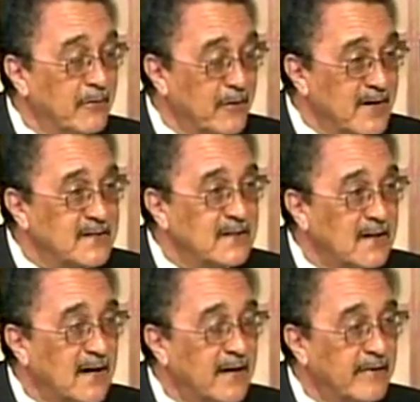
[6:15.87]
raising the
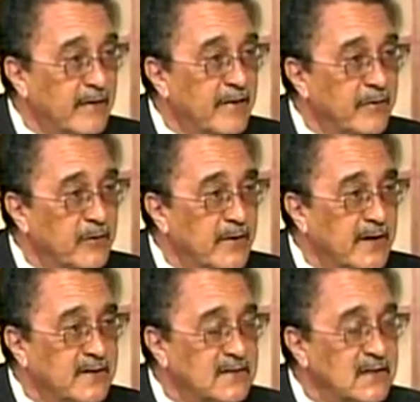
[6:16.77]
kind of revenue that
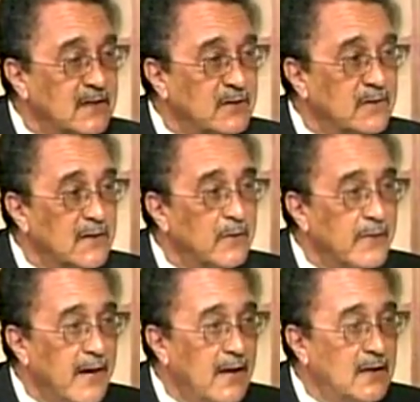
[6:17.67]
is needed to deal with
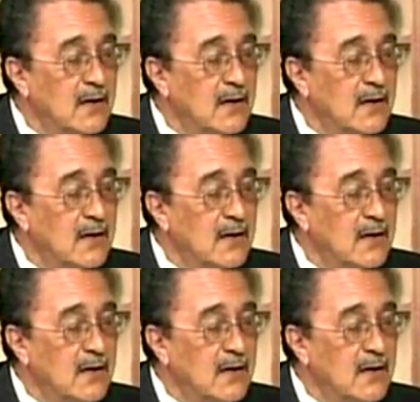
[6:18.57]
that.